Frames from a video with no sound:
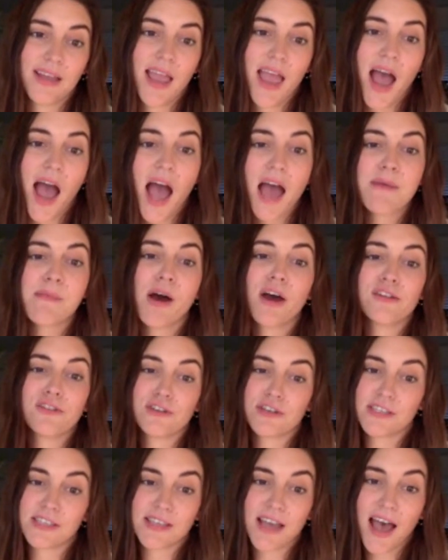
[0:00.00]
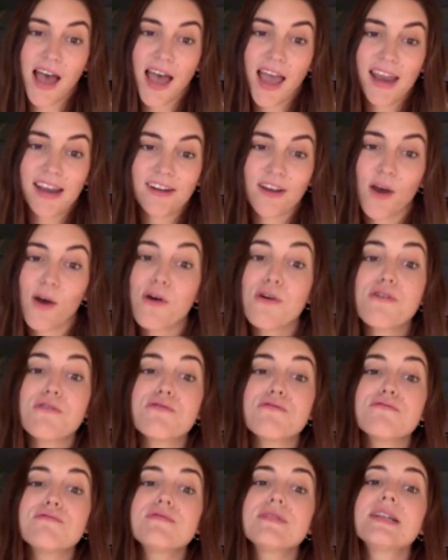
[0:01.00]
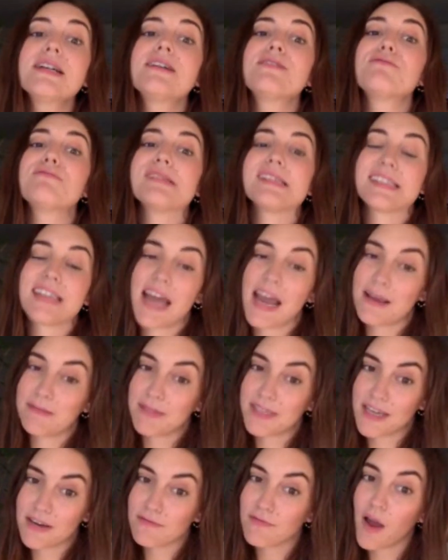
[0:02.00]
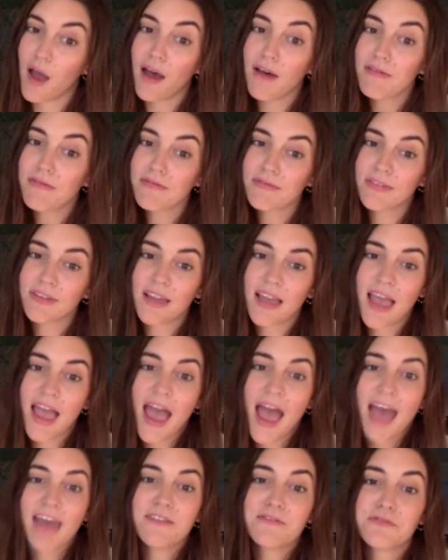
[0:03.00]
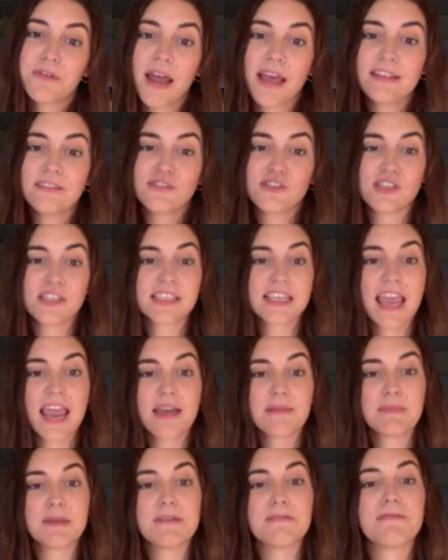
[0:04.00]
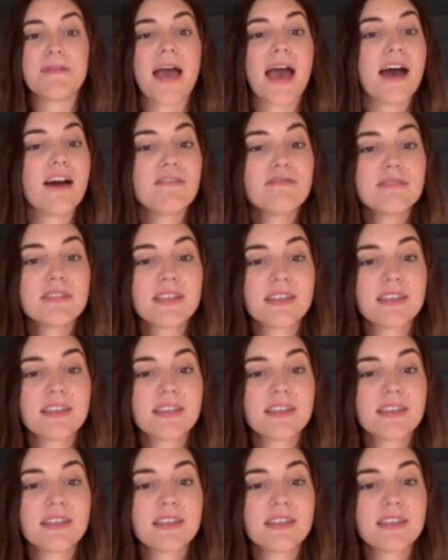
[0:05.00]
I'm on your side, oh, when times get rough and friends just can't be found.